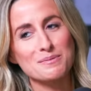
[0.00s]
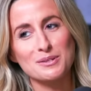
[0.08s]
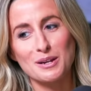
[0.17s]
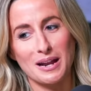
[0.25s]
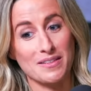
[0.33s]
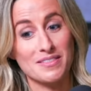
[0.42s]

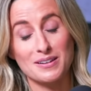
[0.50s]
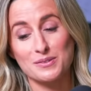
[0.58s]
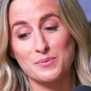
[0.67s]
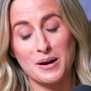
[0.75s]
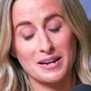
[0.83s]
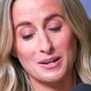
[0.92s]
absolutely. And
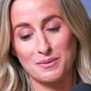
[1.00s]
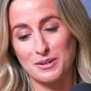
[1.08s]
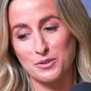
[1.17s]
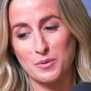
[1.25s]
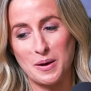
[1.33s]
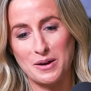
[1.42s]
that's where, you know, you
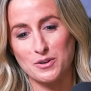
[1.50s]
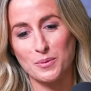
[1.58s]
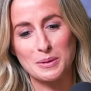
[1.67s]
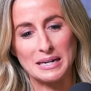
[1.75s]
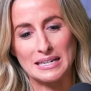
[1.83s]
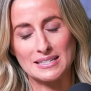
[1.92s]
talk about
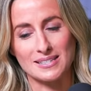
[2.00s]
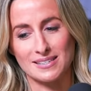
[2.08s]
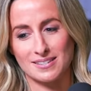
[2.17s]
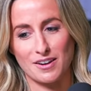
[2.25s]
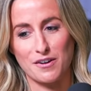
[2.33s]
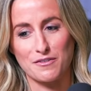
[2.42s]
anomalies and
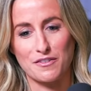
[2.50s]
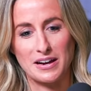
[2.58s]
stuff.